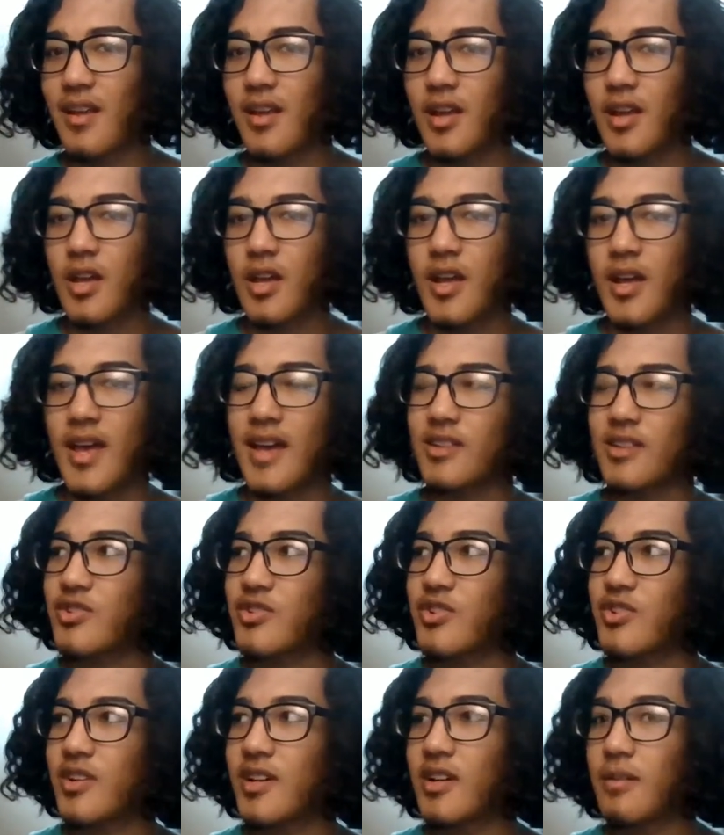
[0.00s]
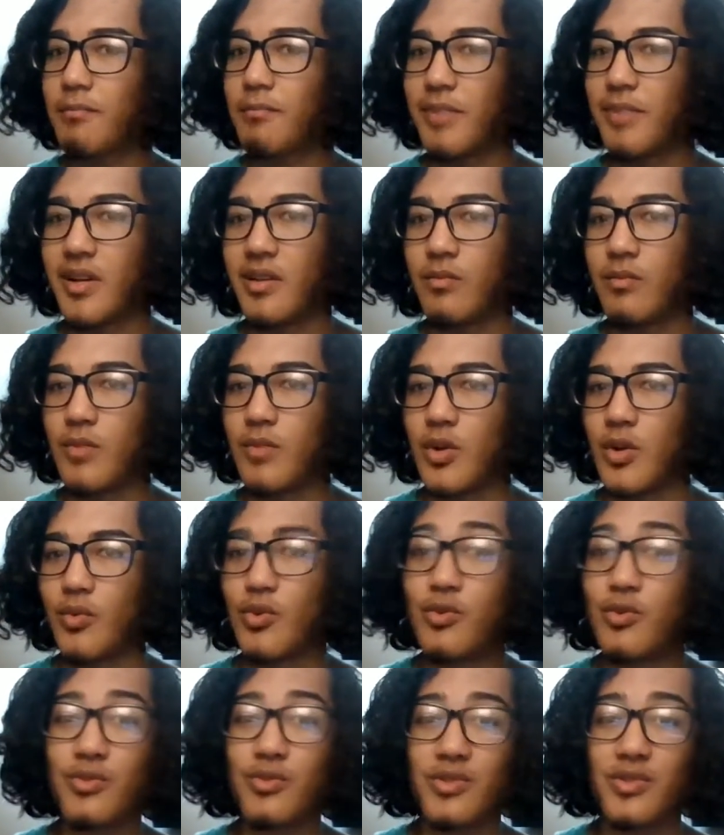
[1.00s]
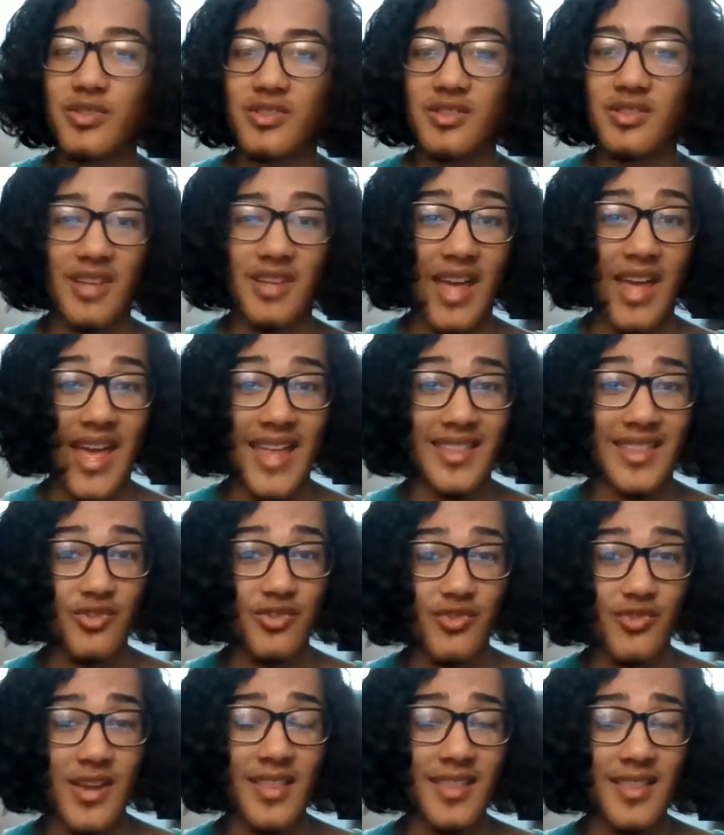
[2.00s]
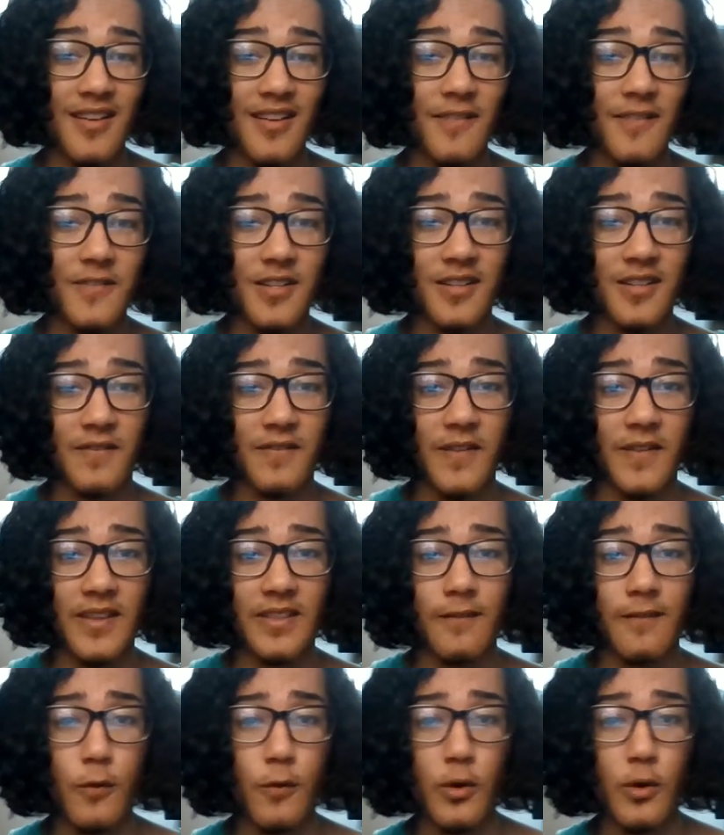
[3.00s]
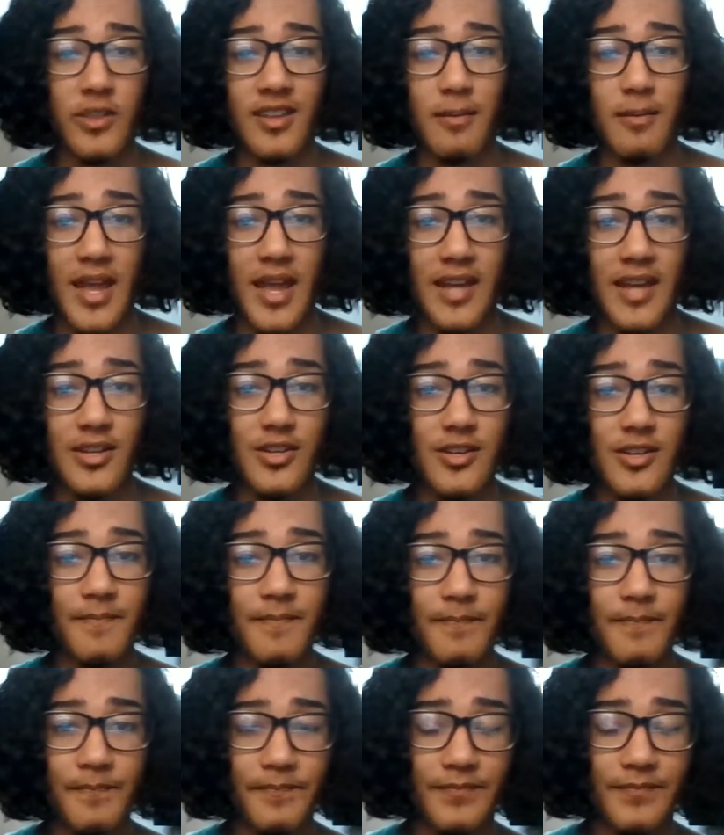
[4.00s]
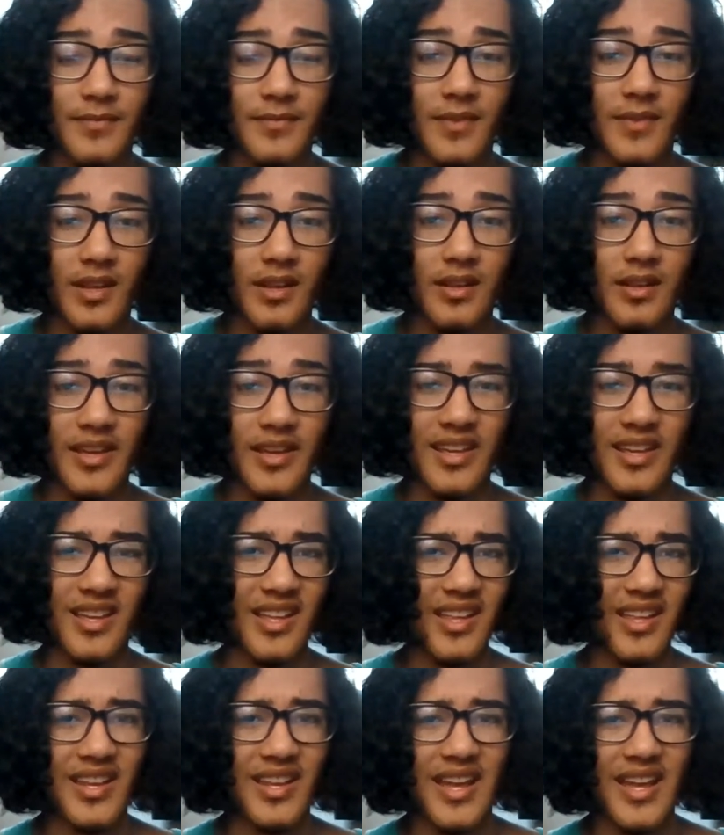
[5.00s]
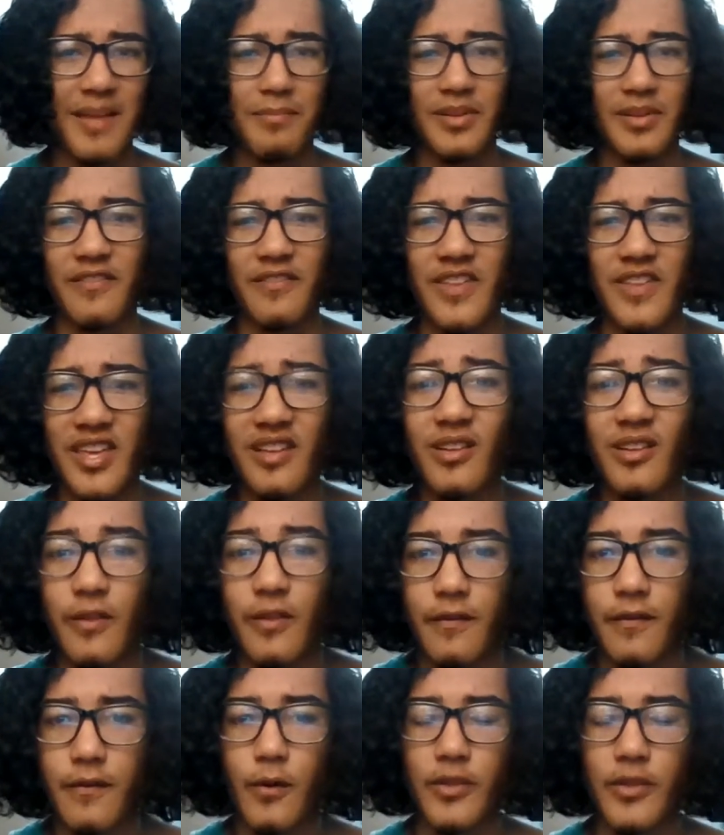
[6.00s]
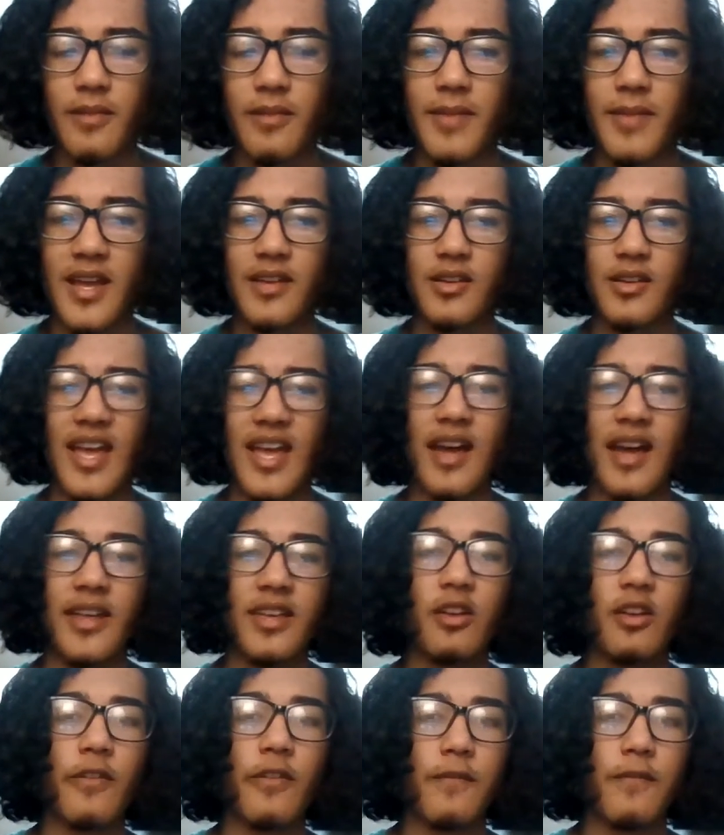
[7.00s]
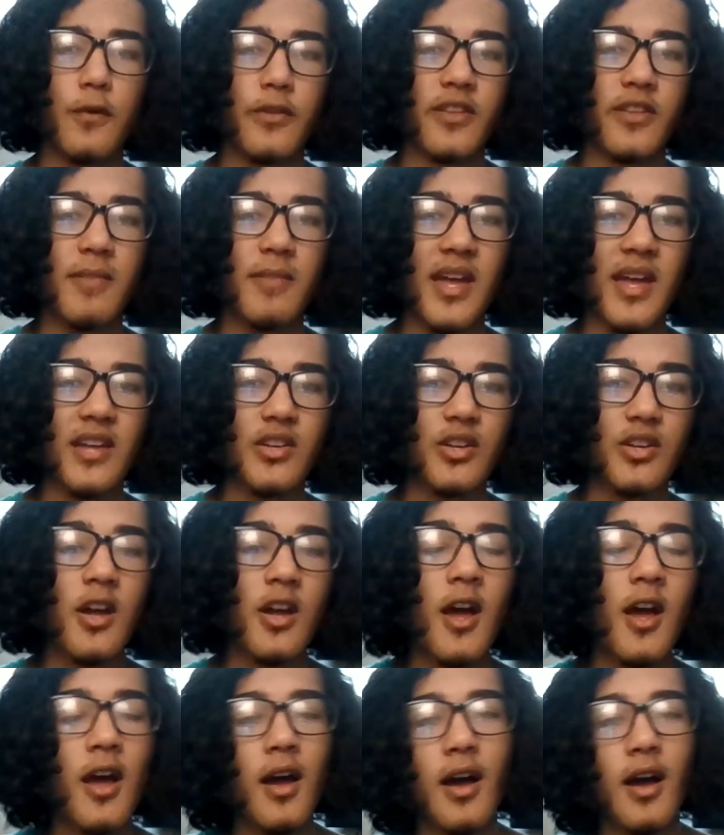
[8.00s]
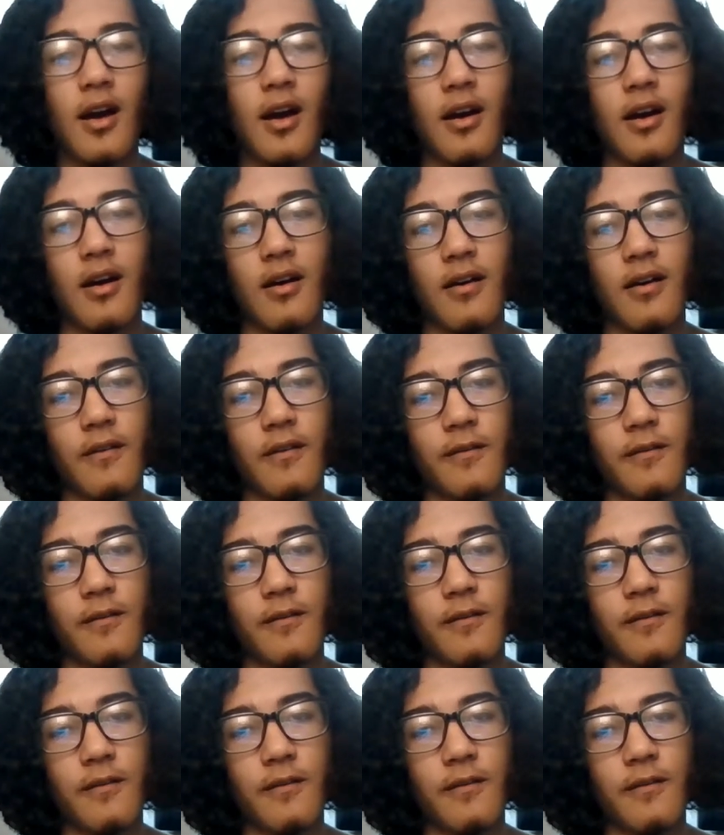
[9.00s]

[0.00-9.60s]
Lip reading: X-Drake. But Arouge had the strength enough to defeat the fourth commander, and I believe kill the fourth commander. Yeah, kill the fourth commander of